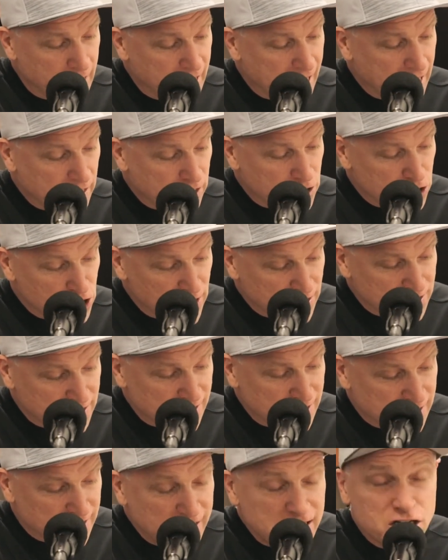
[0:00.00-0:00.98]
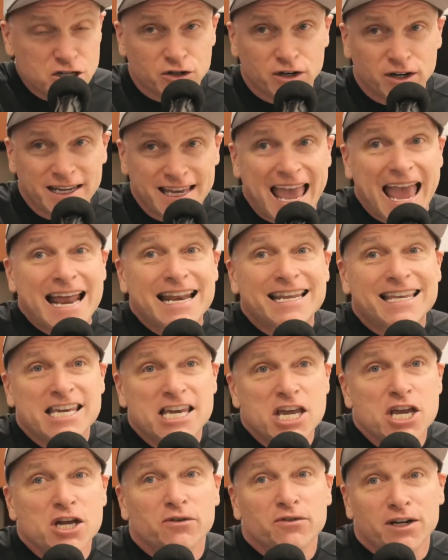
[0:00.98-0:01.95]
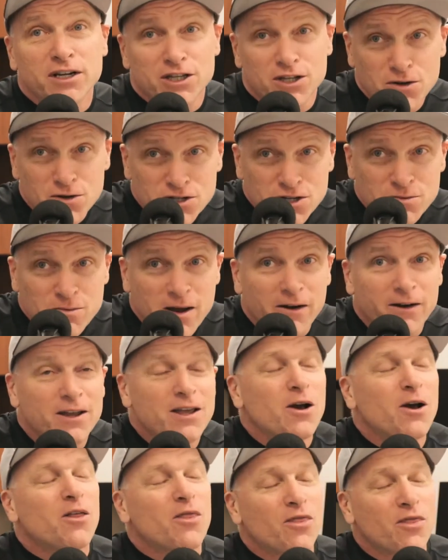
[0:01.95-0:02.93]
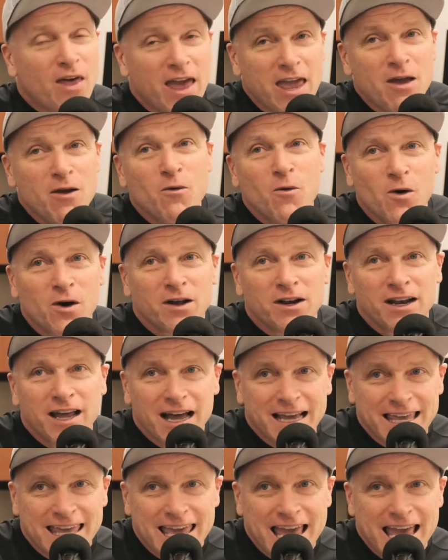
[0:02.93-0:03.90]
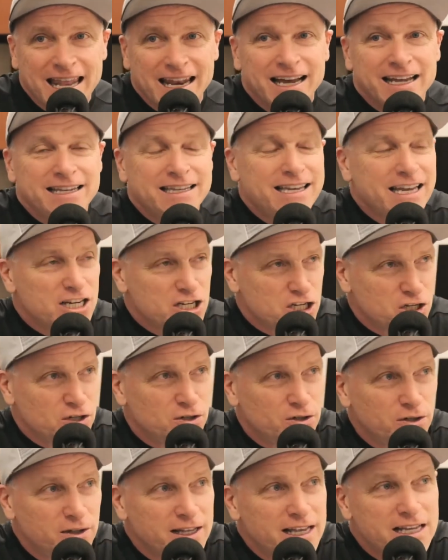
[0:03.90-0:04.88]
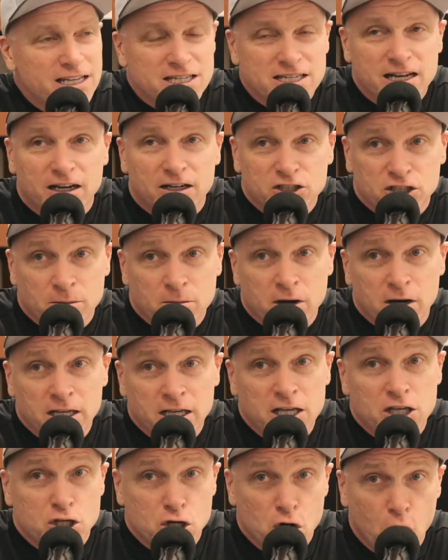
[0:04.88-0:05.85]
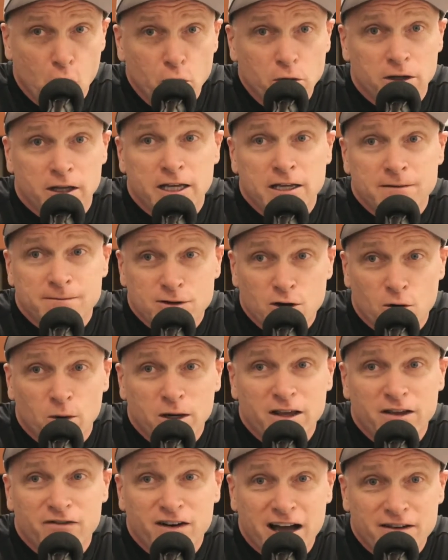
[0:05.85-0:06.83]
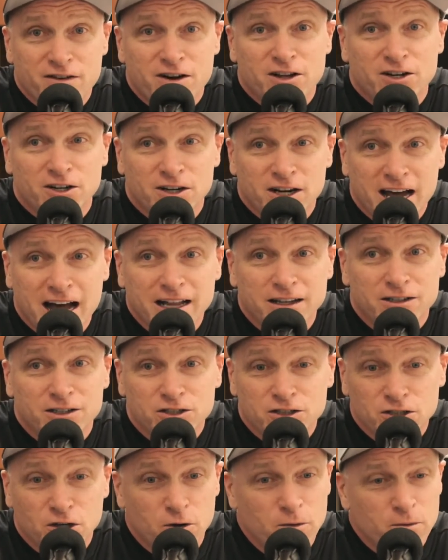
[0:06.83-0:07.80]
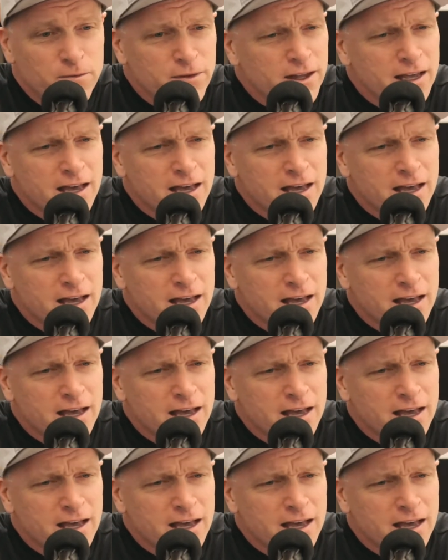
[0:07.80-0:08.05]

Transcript: and Jesse Dietrich and Kira Dusenberry, they won again additional scholarship money totaling $2,500. So